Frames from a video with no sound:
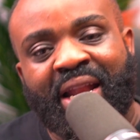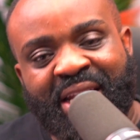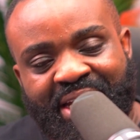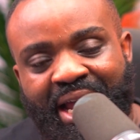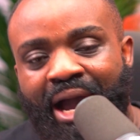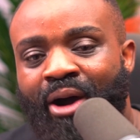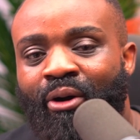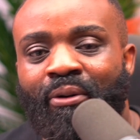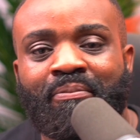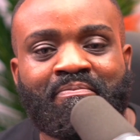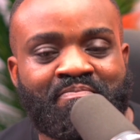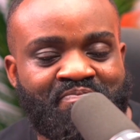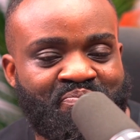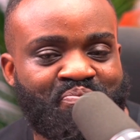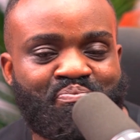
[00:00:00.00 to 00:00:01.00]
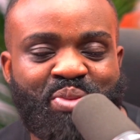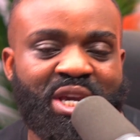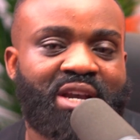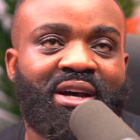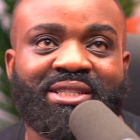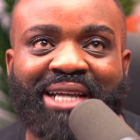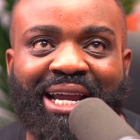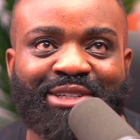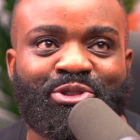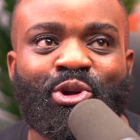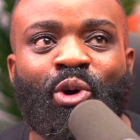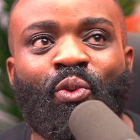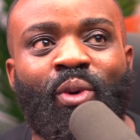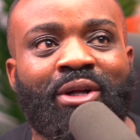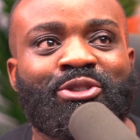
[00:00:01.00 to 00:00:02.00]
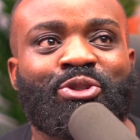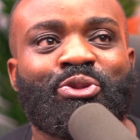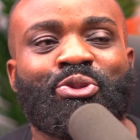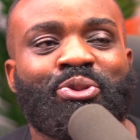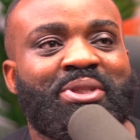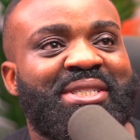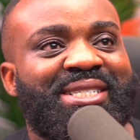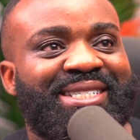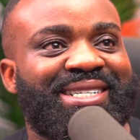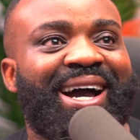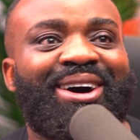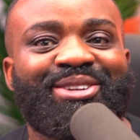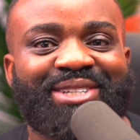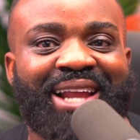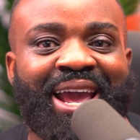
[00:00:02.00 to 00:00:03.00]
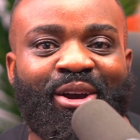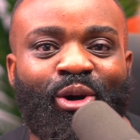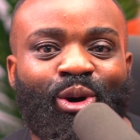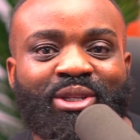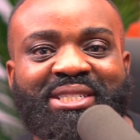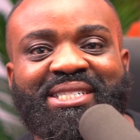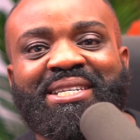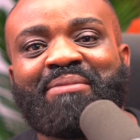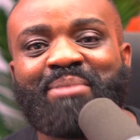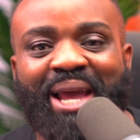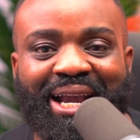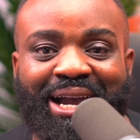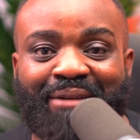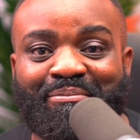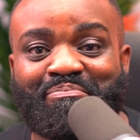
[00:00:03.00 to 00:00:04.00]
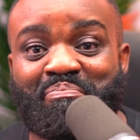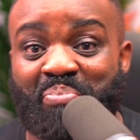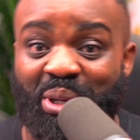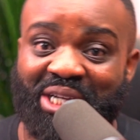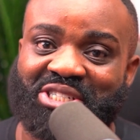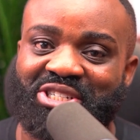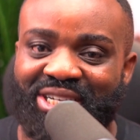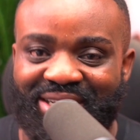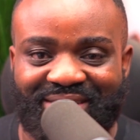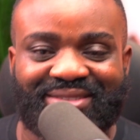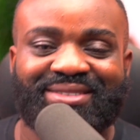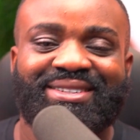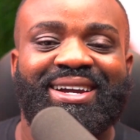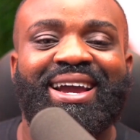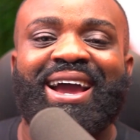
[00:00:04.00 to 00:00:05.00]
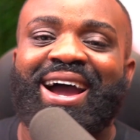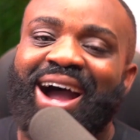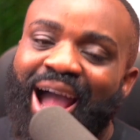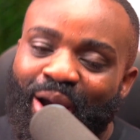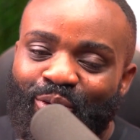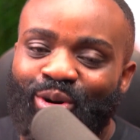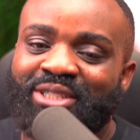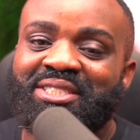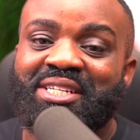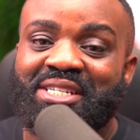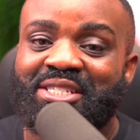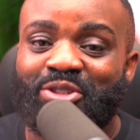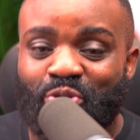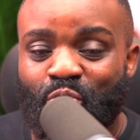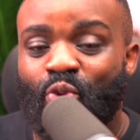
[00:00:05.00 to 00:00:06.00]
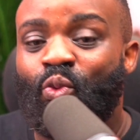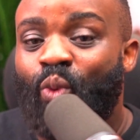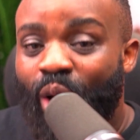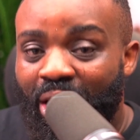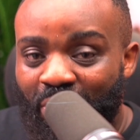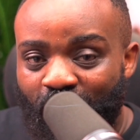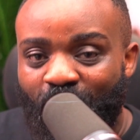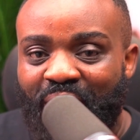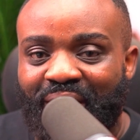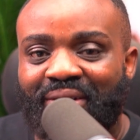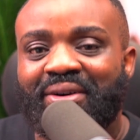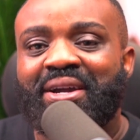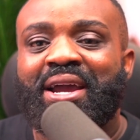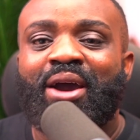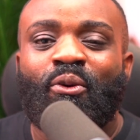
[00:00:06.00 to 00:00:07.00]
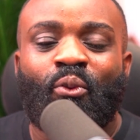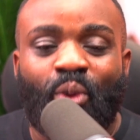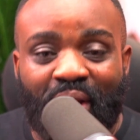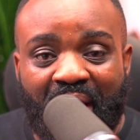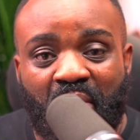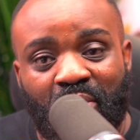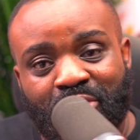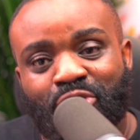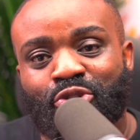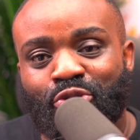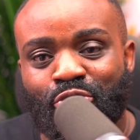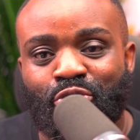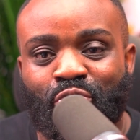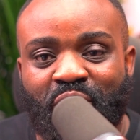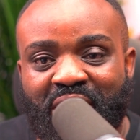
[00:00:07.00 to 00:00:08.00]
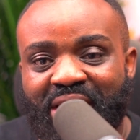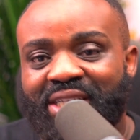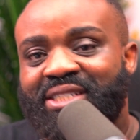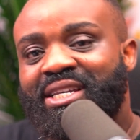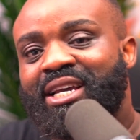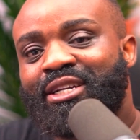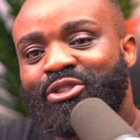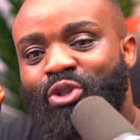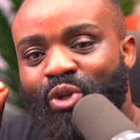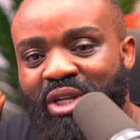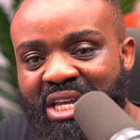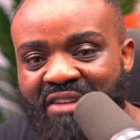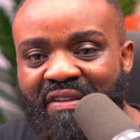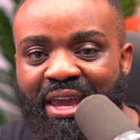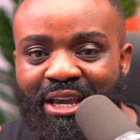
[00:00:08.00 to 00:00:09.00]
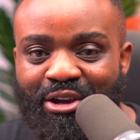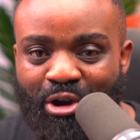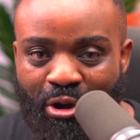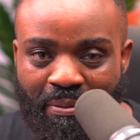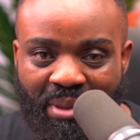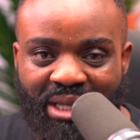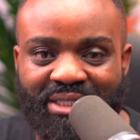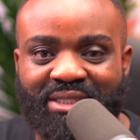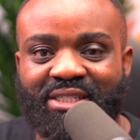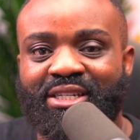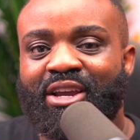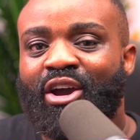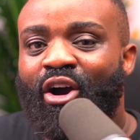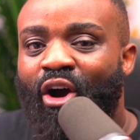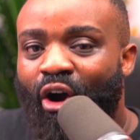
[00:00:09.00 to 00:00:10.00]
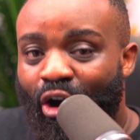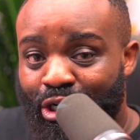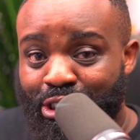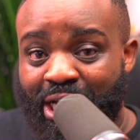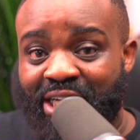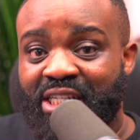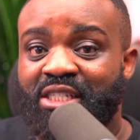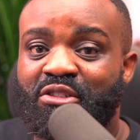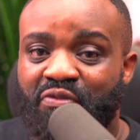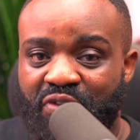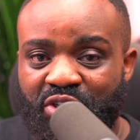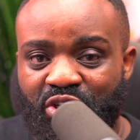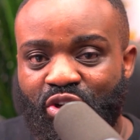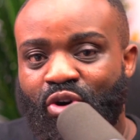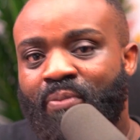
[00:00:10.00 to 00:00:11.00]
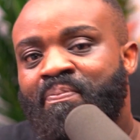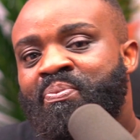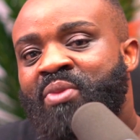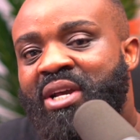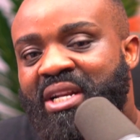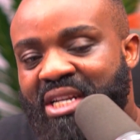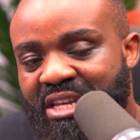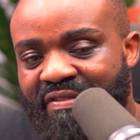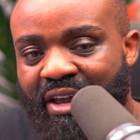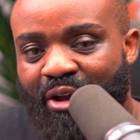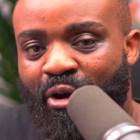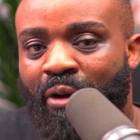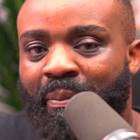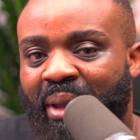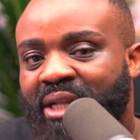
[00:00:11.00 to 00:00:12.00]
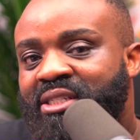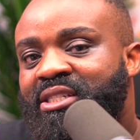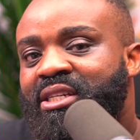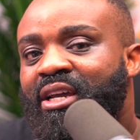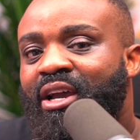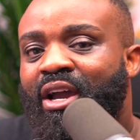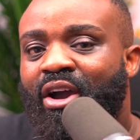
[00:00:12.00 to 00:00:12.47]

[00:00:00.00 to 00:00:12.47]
Now, because I don't want to sound like or seem like I'm partial, I want this to work well. What I want you to do is to leave a comment under this video, leave a comment,